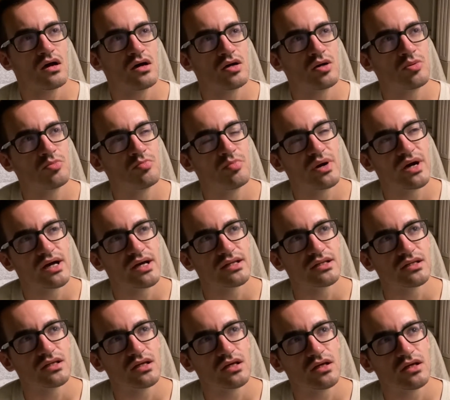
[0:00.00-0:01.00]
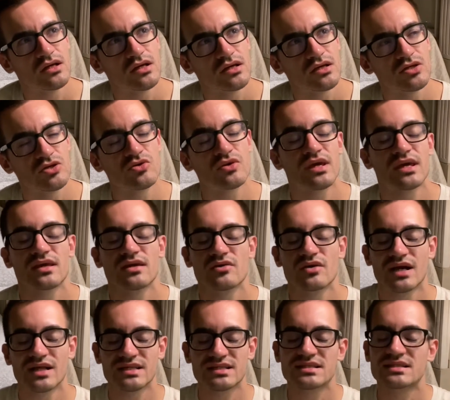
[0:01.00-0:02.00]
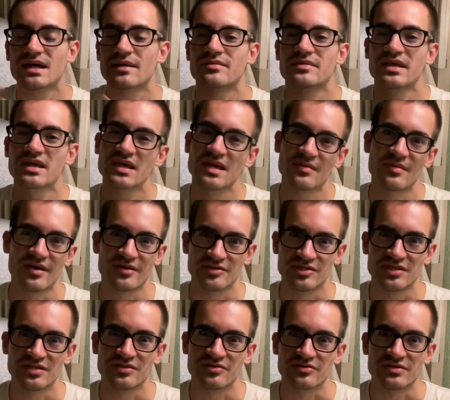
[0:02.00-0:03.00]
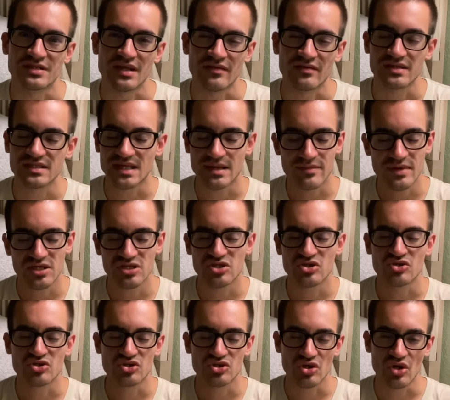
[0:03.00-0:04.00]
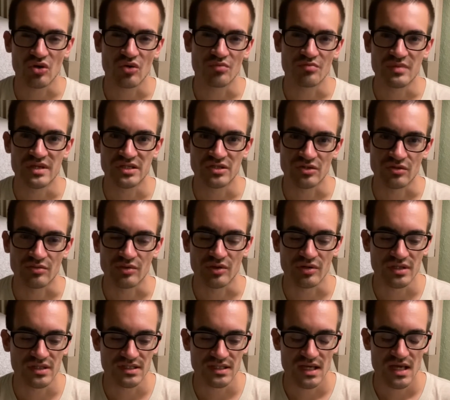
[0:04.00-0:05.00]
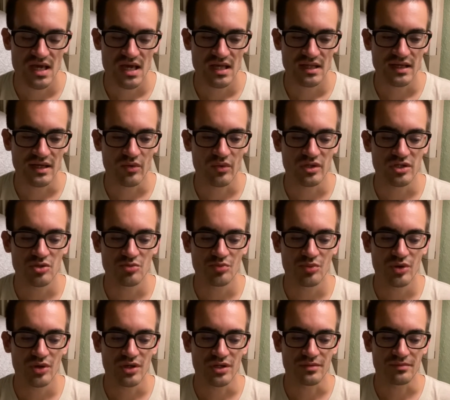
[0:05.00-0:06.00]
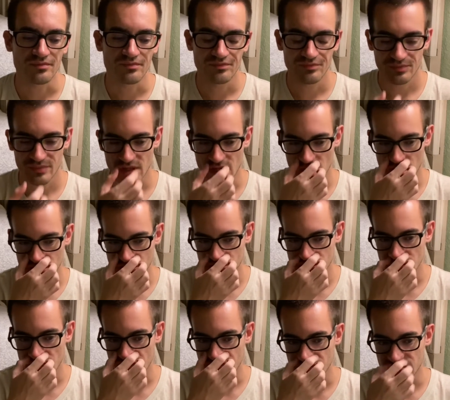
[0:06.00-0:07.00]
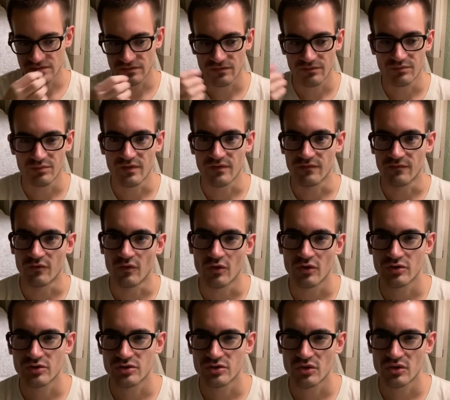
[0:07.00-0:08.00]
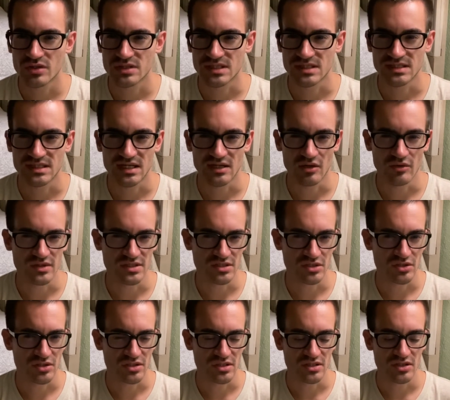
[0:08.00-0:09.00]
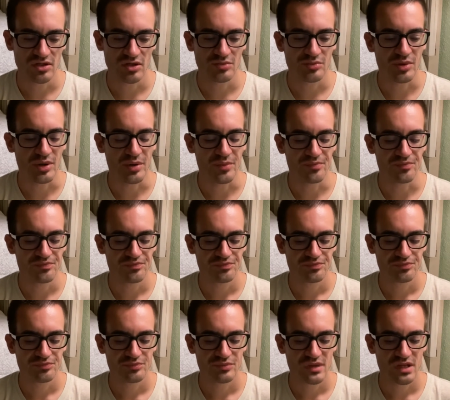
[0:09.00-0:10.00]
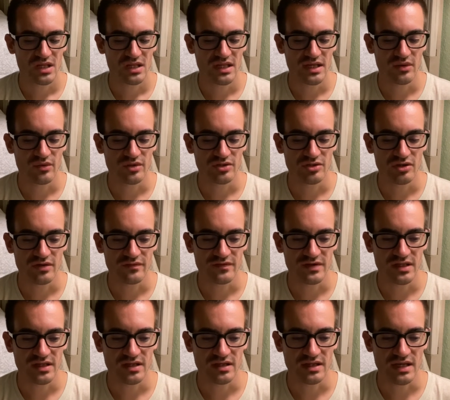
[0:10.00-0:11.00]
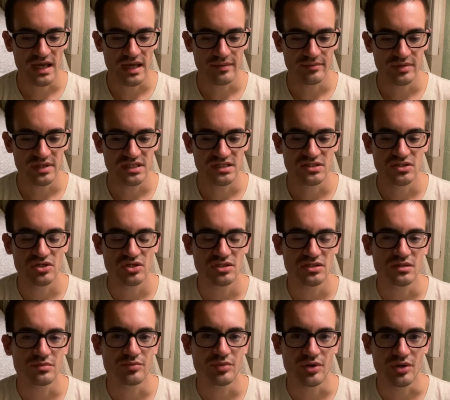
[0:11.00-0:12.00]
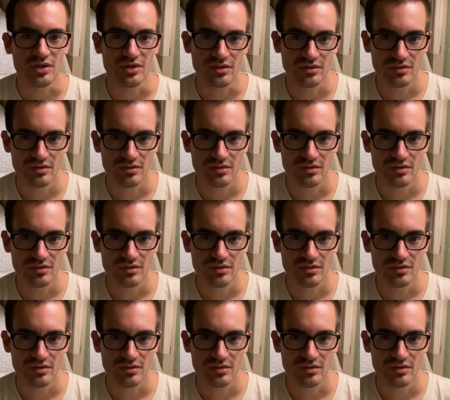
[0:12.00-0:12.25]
but you gotta stop thinking about just yourself, because that makes you so miserable. Because like when you put others' lives before yours, it's not always good either. But like when you're feeling unhappy, it's good to put